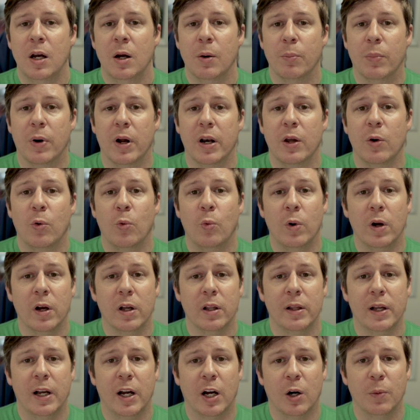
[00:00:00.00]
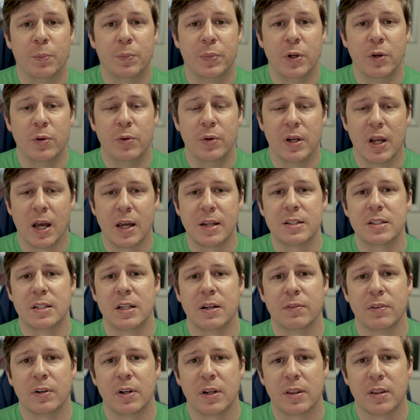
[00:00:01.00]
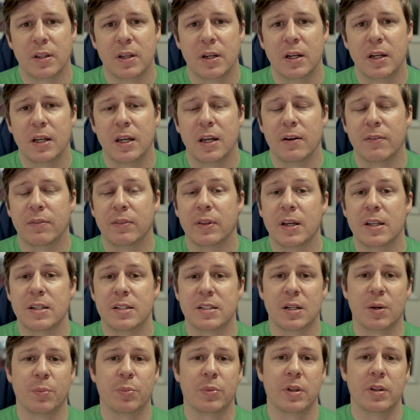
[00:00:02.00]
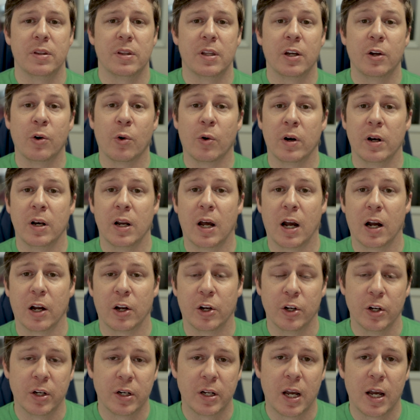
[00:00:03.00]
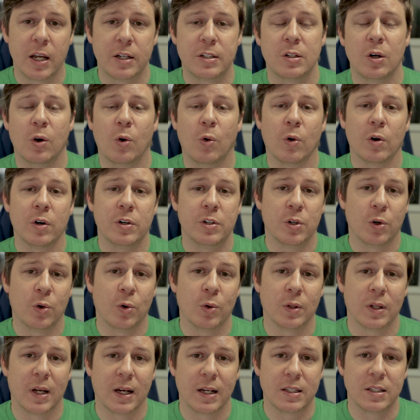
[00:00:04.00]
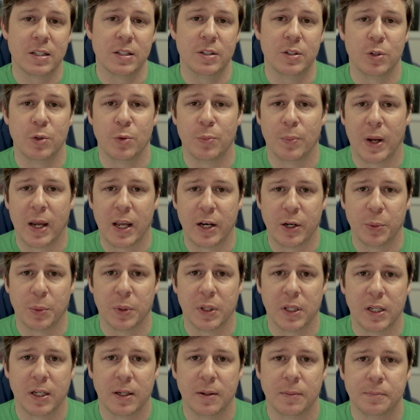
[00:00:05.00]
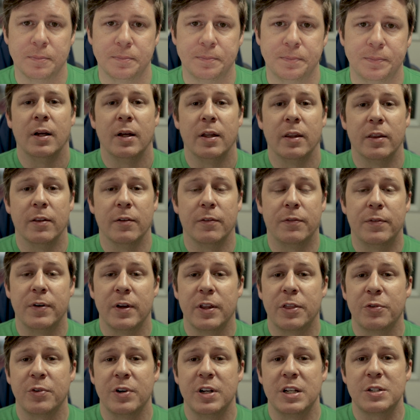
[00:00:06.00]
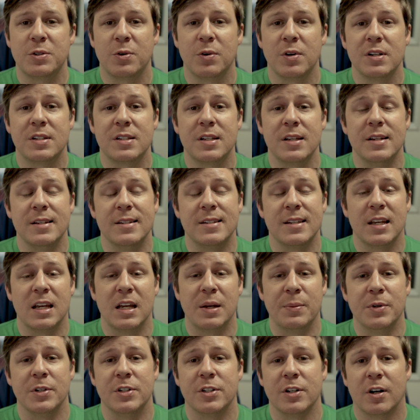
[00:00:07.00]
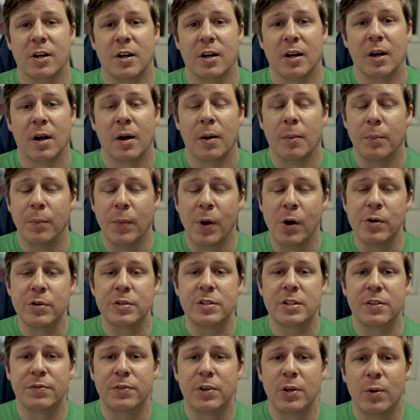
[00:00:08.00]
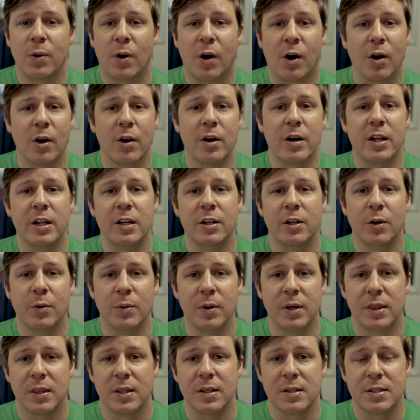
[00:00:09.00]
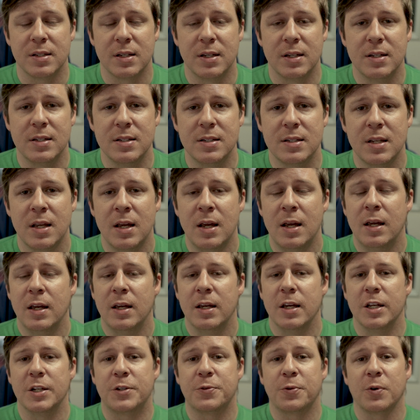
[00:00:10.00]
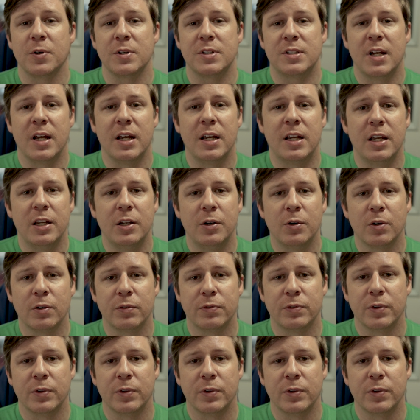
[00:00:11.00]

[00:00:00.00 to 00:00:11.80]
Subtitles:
But it will help you nest everything if that's something that you're not good at or don't like to do manually. The fifth resource is Imag-R. Most of you already know what this is. It's for taking your